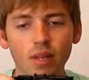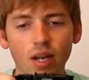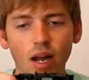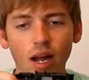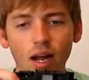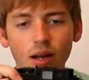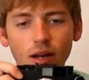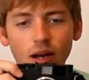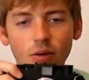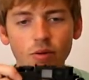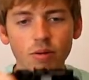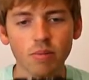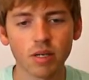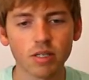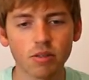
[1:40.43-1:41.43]
I
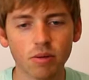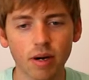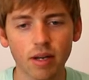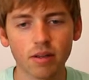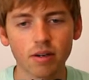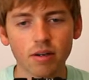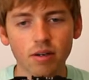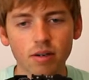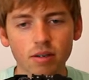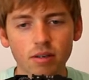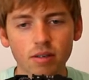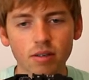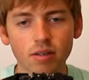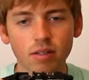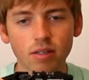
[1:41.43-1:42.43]
would much
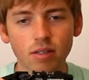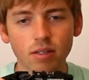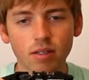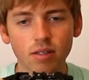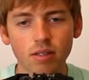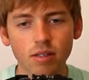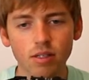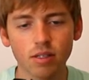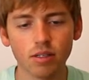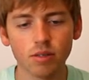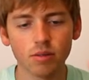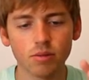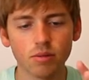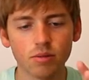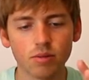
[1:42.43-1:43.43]
rather
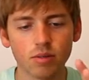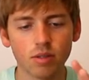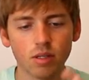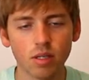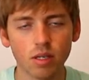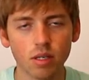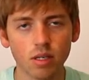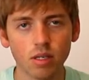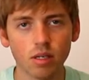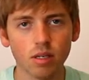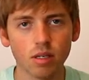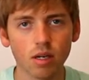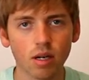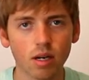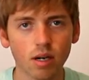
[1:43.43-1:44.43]
use
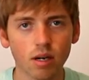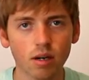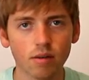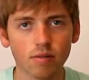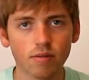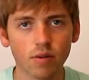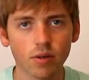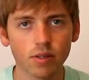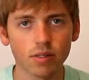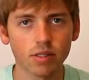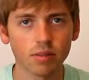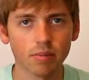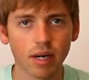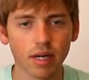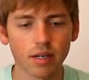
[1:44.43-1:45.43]
the
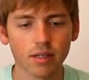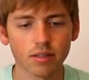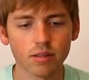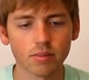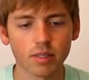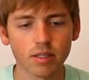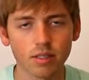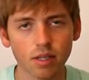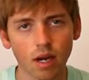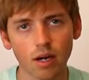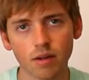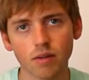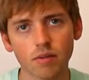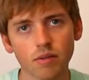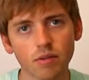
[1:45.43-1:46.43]
focusing mechanism
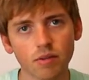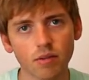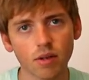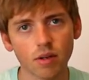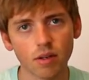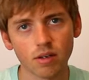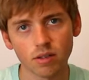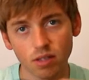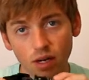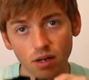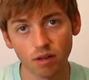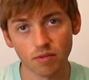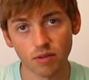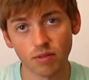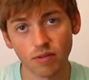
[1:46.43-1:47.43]
inside of the
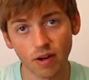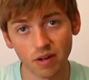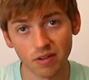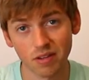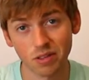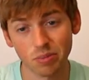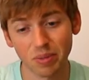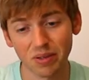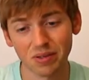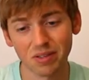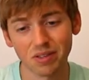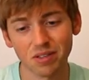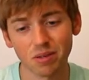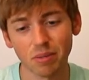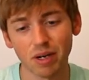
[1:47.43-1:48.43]
viewfinder that's built
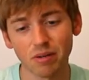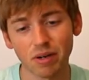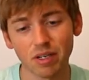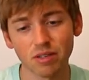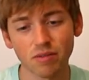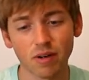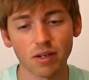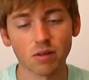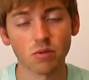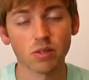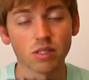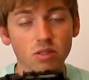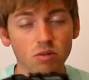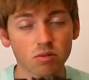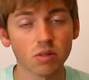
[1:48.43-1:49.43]
into my rangefinder,
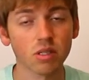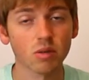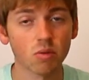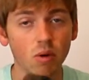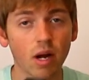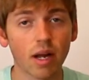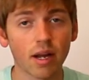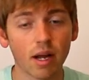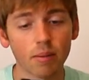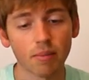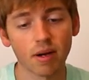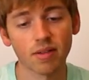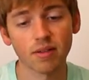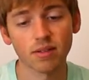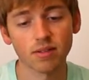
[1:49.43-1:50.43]
which is really why I
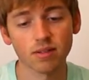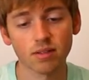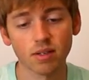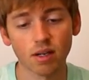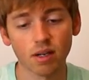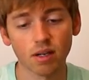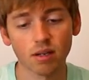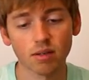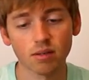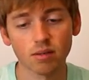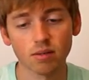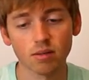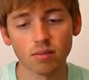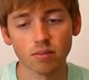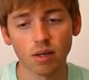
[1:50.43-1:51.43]
bought this
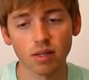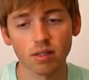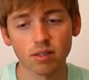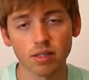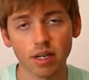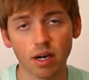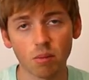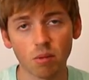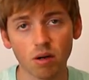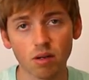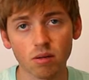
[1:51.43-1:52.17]
rangefinder.